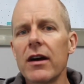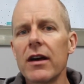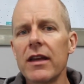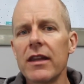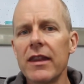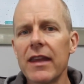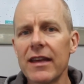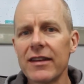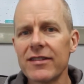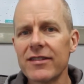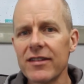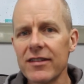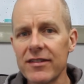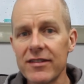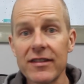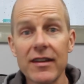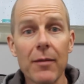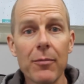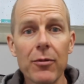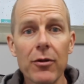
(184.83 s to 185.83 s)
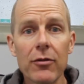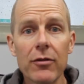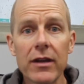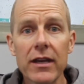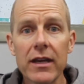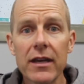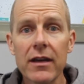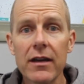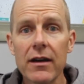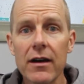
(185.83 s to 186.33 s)
in this step
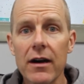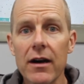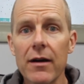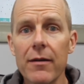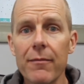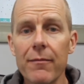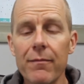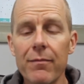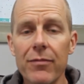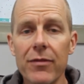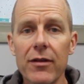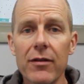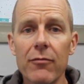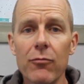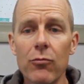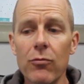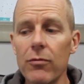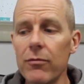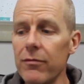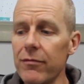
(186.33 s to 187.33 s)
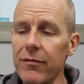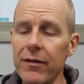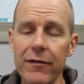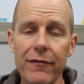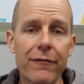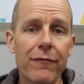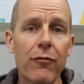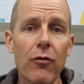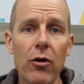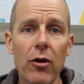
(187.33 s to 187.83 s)
loading
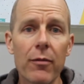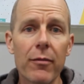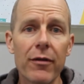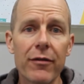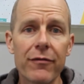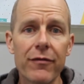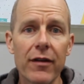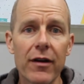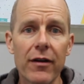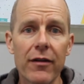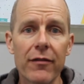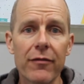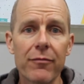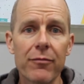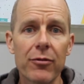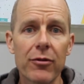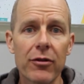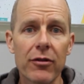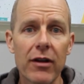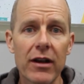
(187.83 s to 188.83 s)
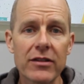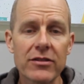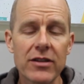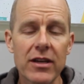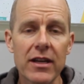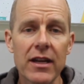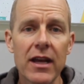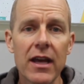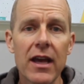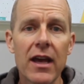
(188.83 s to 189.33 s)
form of
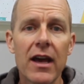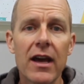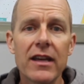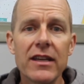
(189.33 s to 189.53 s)
progression